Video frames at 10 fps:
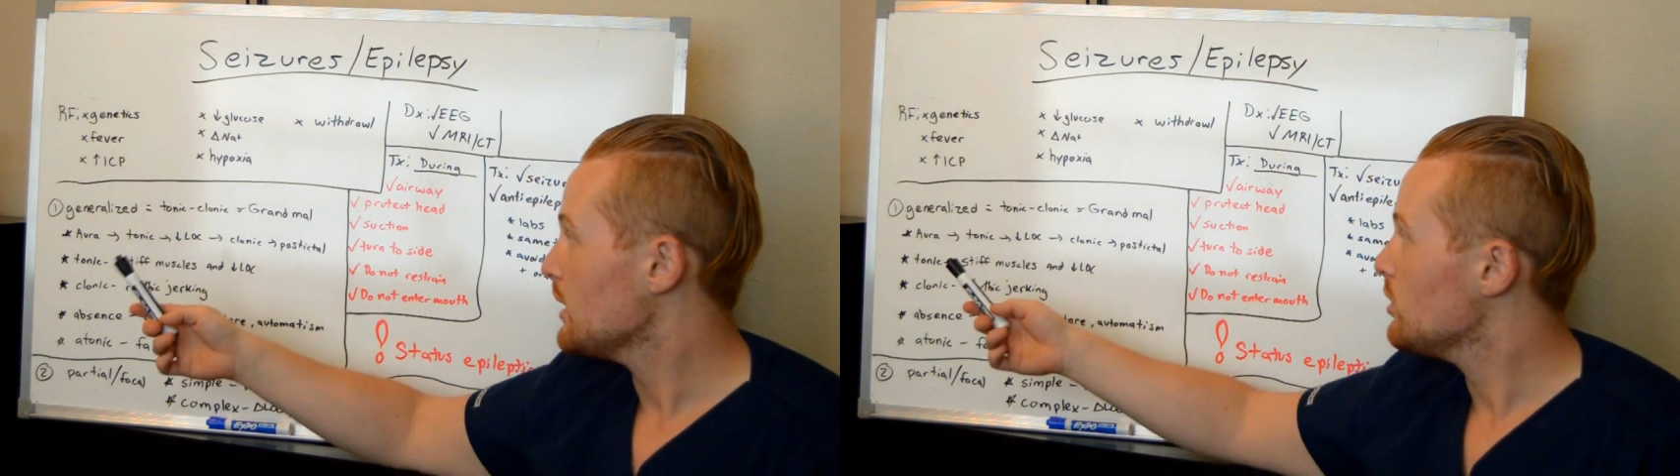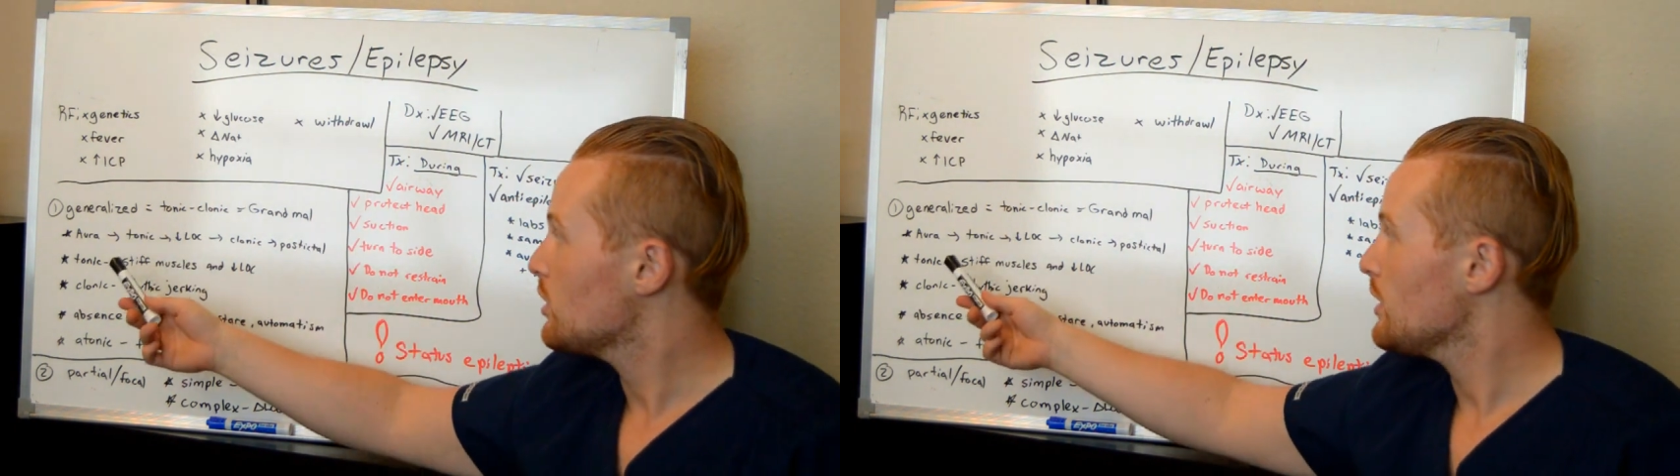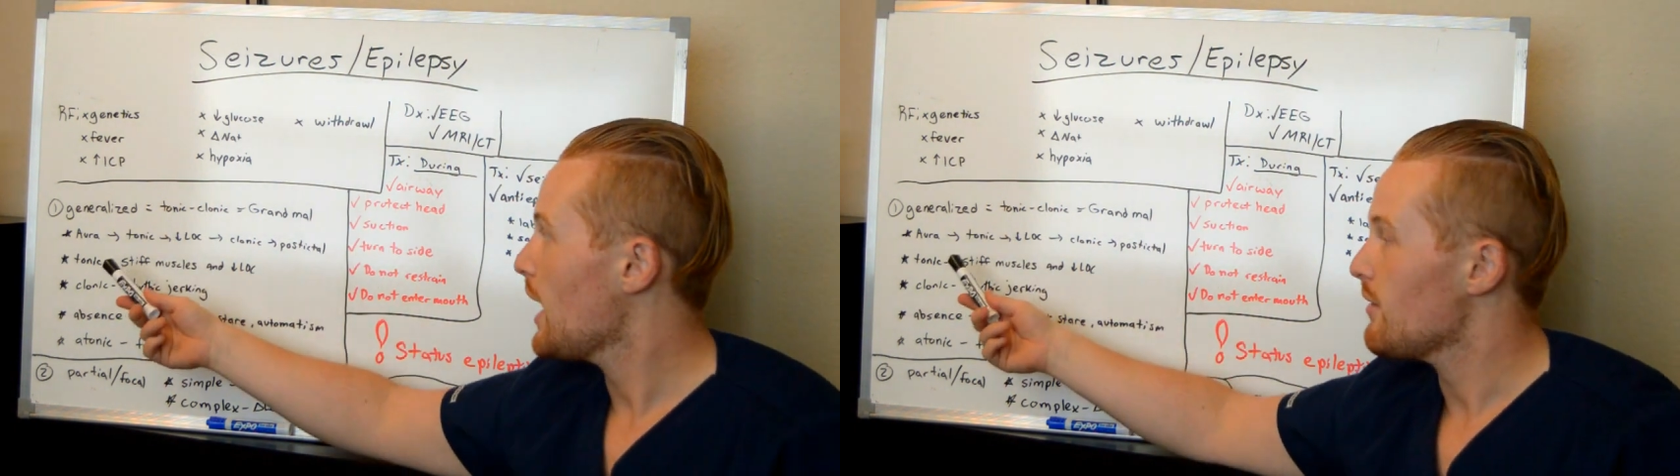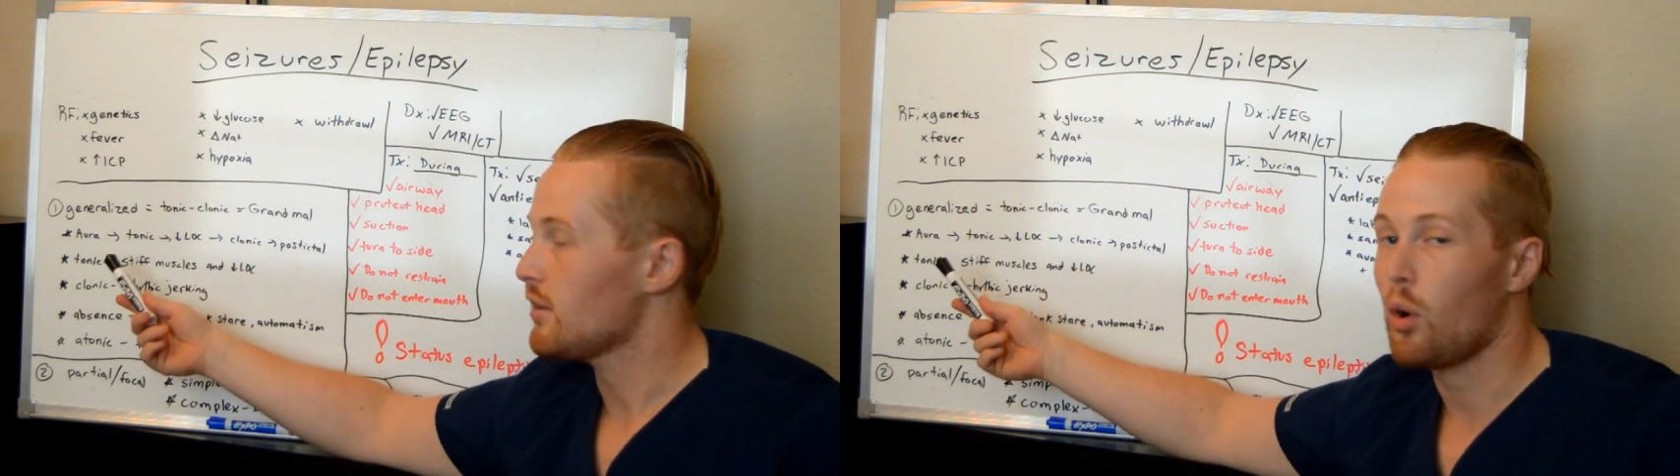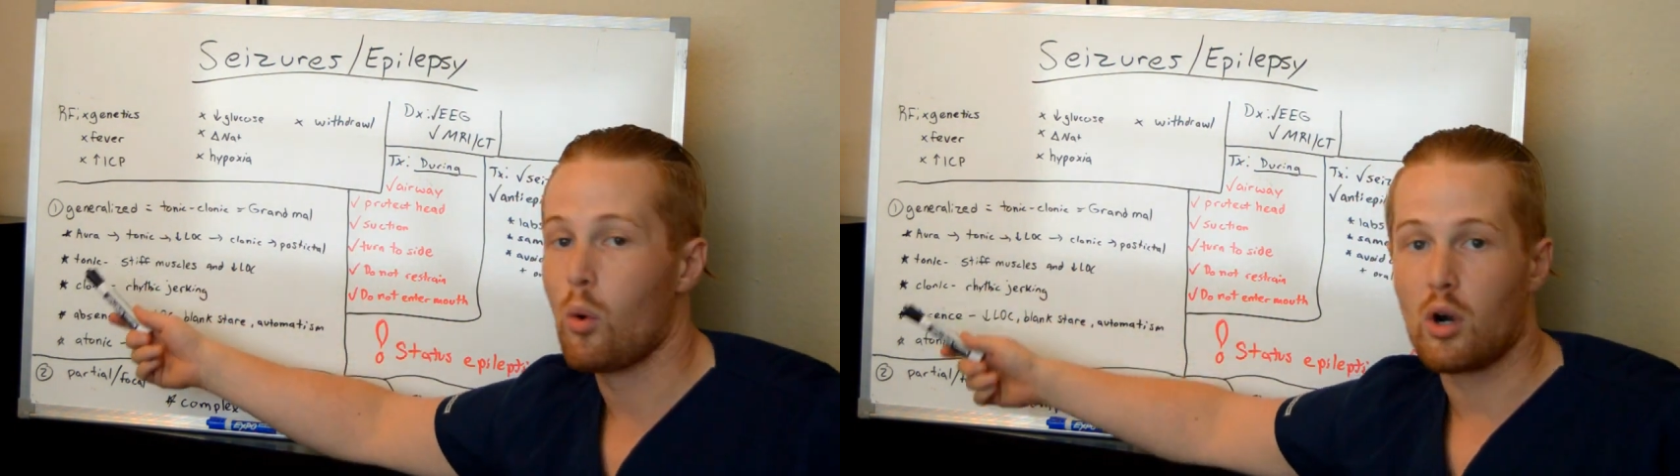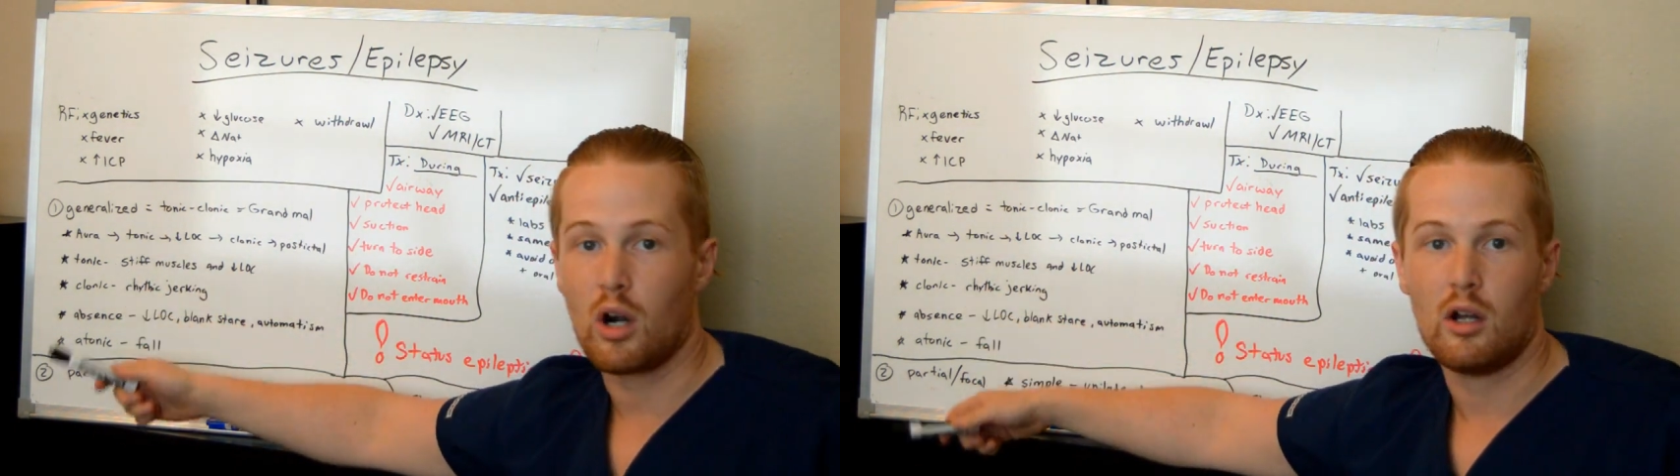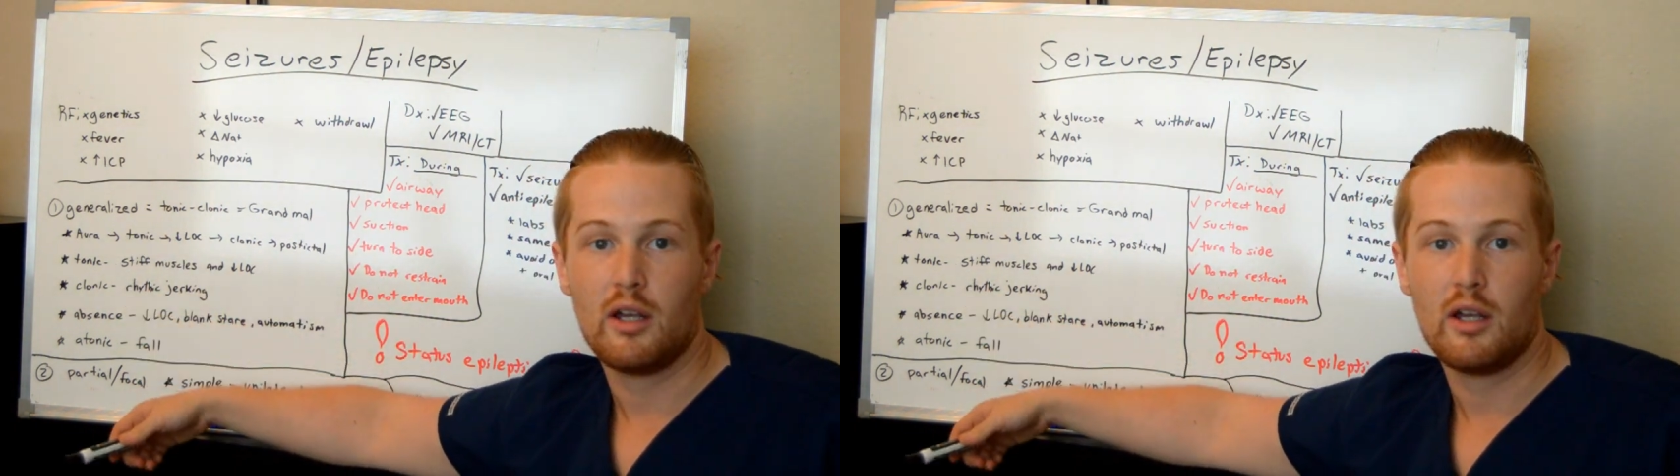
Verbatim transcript: you could have an aura.